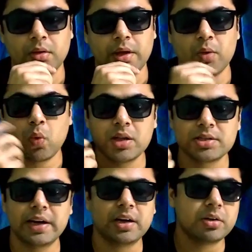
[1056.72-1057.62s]
And
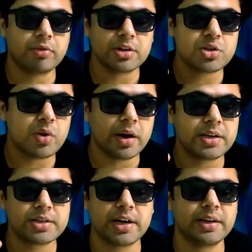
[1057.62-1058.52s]
once you
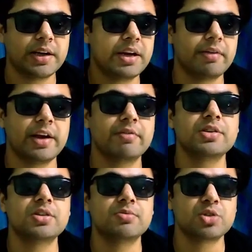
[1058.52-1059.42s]
understand that divine
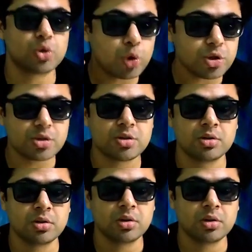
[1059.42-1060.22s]
wisdom source,